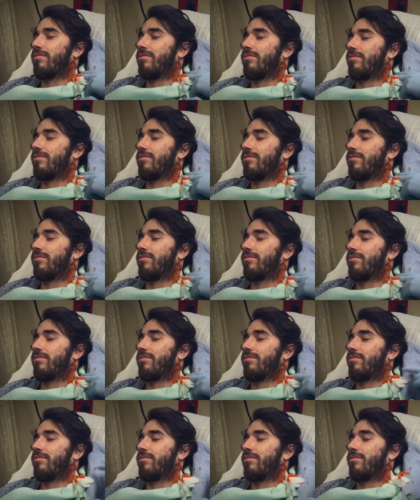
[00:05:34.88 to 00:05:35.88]

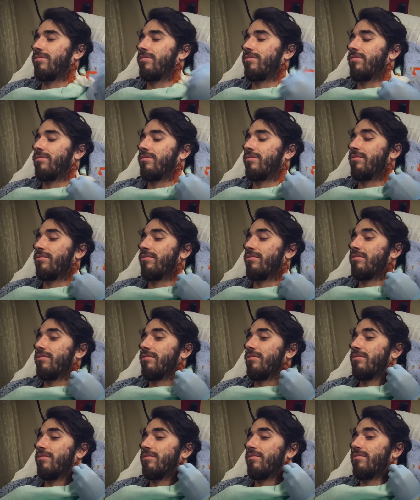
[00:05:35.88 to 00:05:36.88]

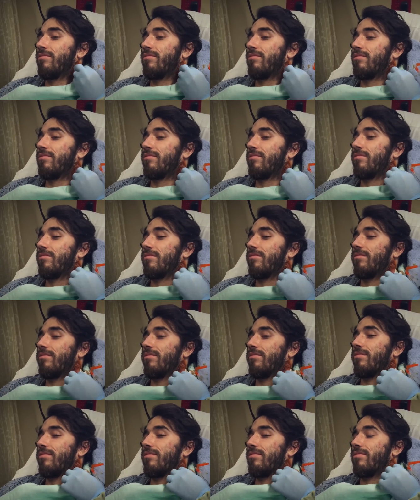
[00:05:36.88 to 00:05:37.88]

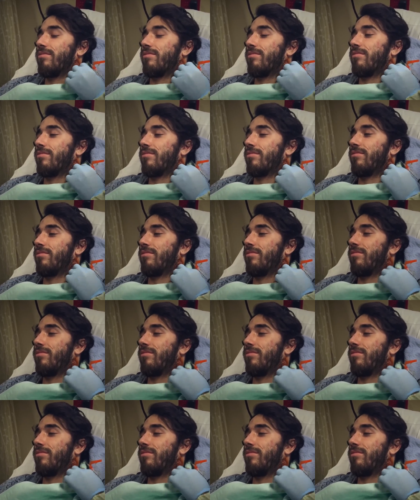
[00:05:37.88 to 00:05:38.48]
(no one is talking)